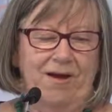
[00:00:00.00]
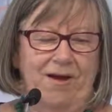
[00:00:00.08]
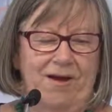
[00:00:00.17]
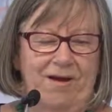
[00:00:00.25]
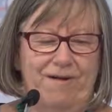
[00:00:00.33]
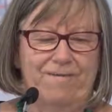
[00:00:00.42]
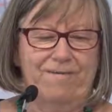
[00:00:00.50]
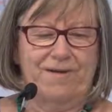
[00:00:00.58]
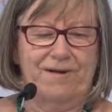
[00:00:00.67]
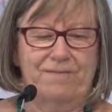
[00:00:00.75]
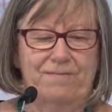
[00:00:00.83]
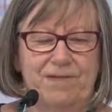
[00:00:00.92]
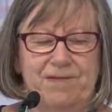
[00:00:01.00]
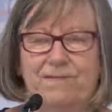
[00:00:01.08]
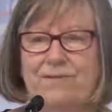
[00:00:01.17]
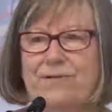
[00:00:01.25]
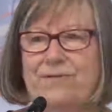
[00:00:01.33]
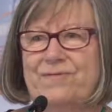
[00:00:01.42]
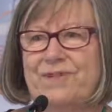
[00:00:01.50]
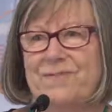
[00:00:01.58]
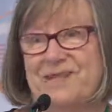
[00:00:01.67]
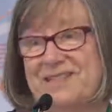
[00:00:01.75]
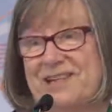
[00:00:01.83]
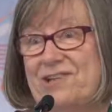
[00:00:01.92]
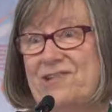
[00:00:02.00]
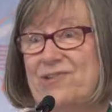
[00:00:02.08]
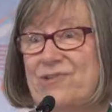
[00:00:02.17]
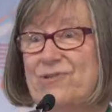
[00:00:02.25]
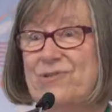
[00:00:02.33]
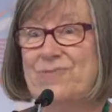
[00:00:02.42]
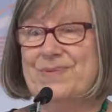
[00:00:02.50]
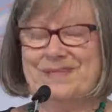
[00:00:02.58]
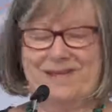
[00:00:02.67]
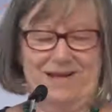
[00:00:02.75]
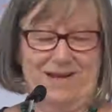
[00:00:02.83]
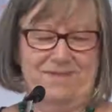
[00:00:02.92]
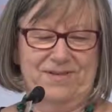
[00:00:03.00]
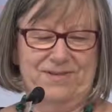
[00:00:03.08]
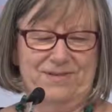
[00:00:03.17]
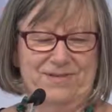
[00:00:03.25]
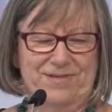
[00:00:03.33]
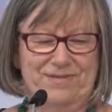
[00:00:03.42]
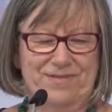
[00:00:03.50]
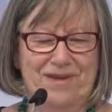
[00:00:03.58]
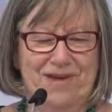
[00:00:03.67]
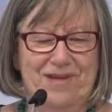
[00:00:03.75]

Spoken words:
I've been involved in meditation groups and other sorts of